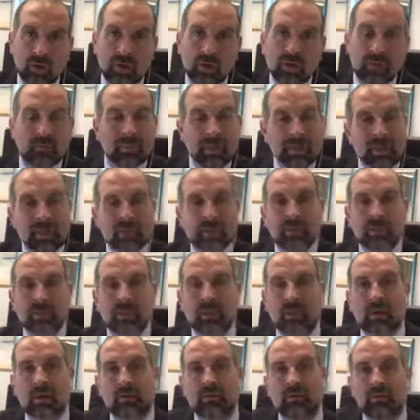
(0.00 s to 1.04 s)
and the main things
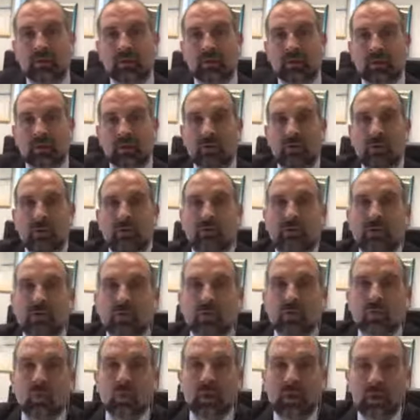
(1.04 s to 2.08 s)
that I'd focus on in the
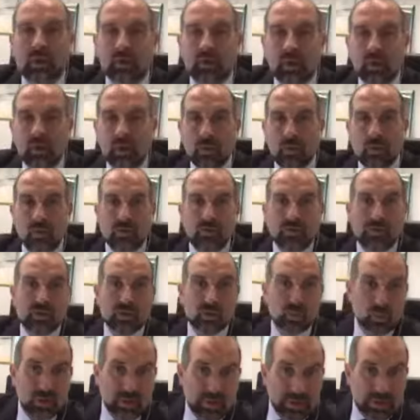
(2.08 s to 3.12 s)
first week or the
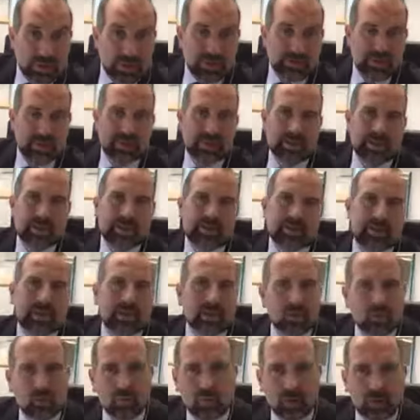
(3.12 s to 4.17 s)
first weeks is
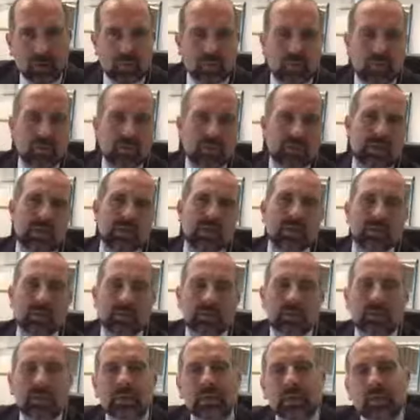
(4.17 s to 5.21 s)
getting all those wounds
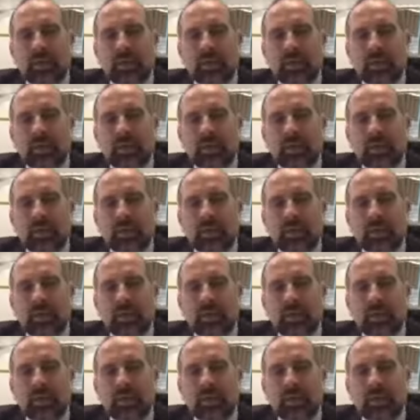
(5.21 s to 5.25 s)
healed.